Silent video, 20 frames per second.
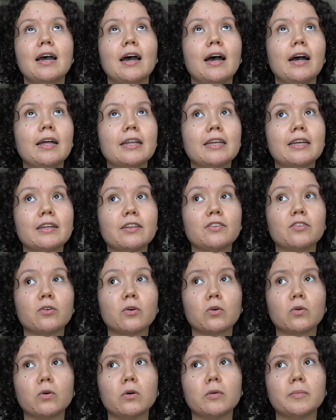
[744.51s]
And it's
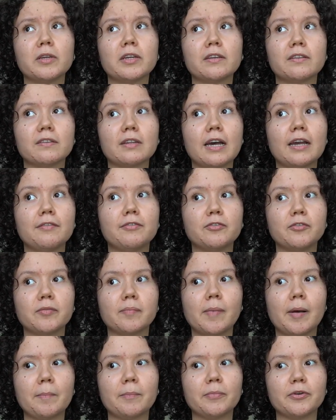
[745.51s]
so cool because I even
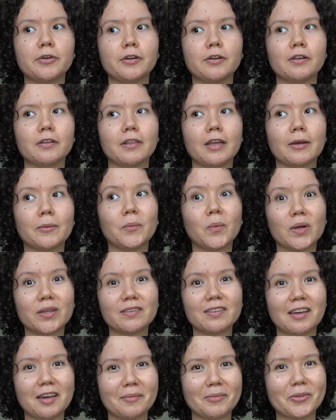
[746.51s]
remember like one
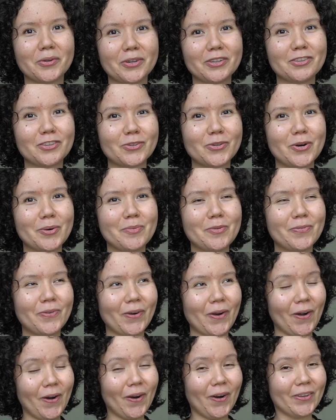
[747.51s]
time during school
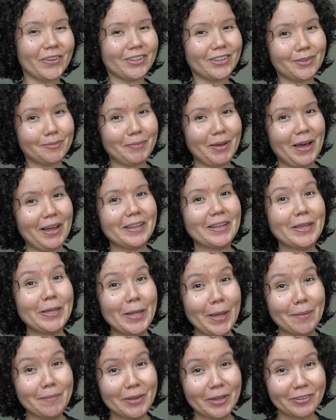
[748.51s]
before all this
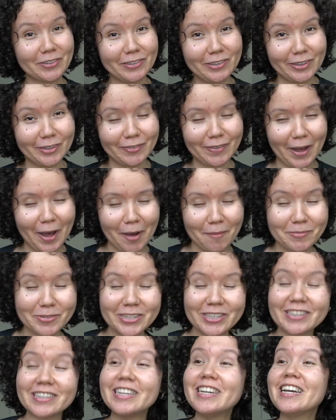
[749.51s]
pandemic stuff
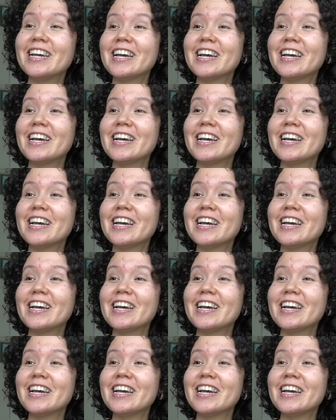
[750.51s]
happened,